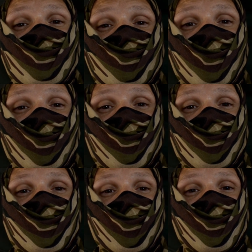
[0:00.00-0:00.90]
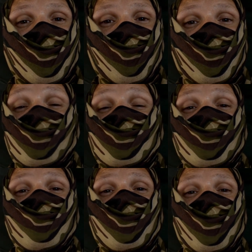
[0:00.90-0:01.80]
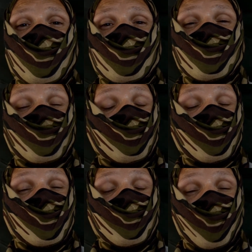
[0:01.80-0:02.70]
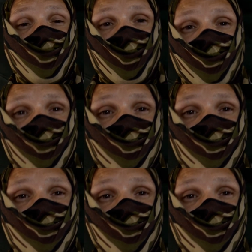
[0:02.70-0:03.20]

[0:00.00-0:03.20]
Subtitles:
So I will see you guys tomorrow morning.